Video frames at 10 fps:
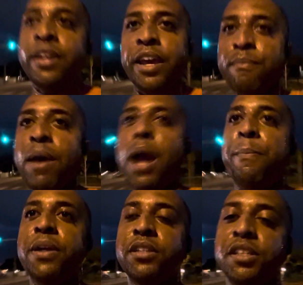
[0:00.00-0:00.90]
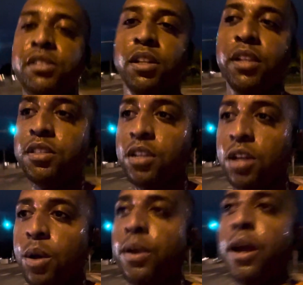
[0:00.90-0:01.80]
in my opinion, he still is the
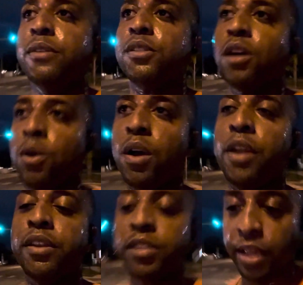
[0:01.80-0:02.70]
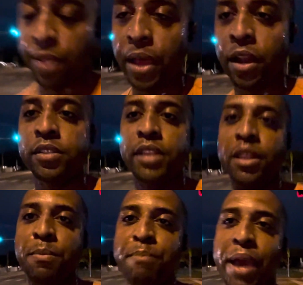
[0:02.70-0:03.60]
GOAT, all right? So understand that. Understand the
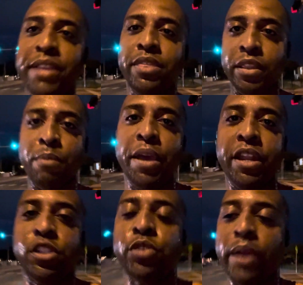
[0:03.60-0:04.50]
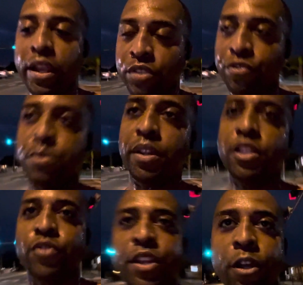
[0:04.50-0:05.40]
main thing, the main extraction from today's
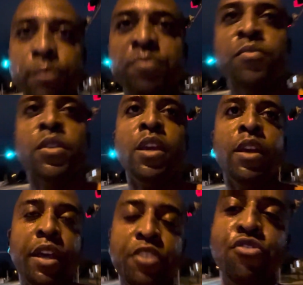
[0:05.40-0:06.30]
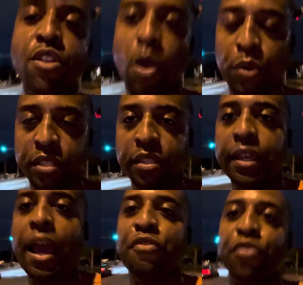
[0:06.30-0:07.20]
video is noticing
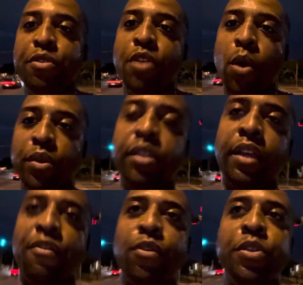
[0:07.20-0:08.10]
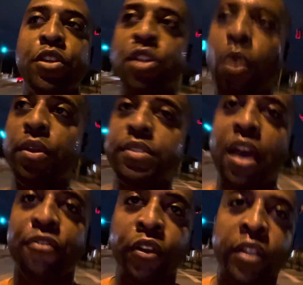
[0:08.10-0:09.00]
effort. Noticing effort. When you notice
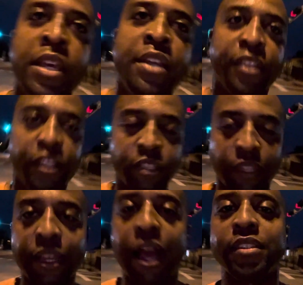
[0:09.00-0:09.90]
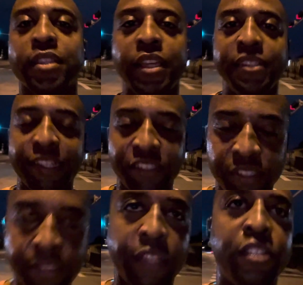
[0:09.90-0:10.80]
effort, these are the kinds of things that
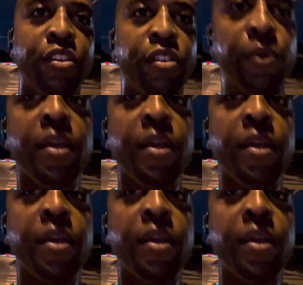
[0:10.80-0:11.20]
stick to you,